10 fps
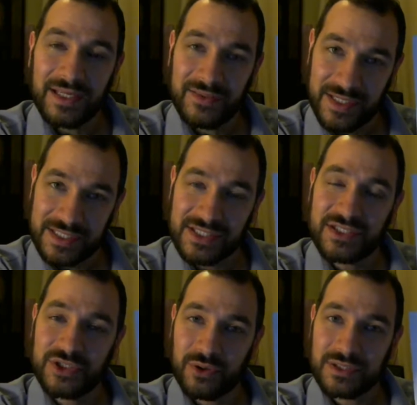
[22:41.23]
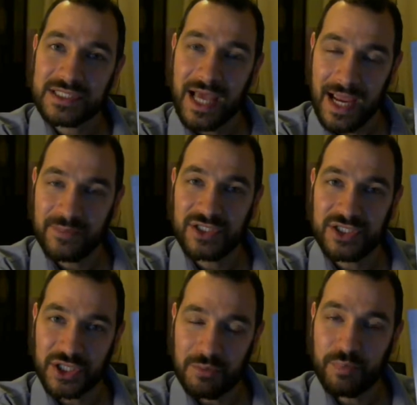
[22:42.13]
This is your time to
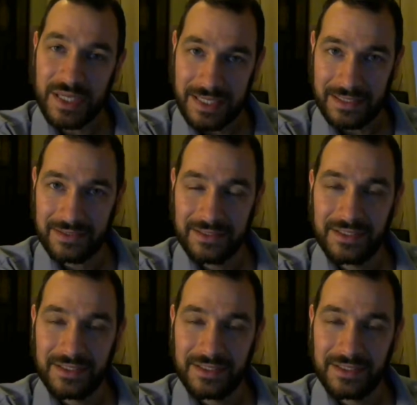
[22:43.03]
jump in.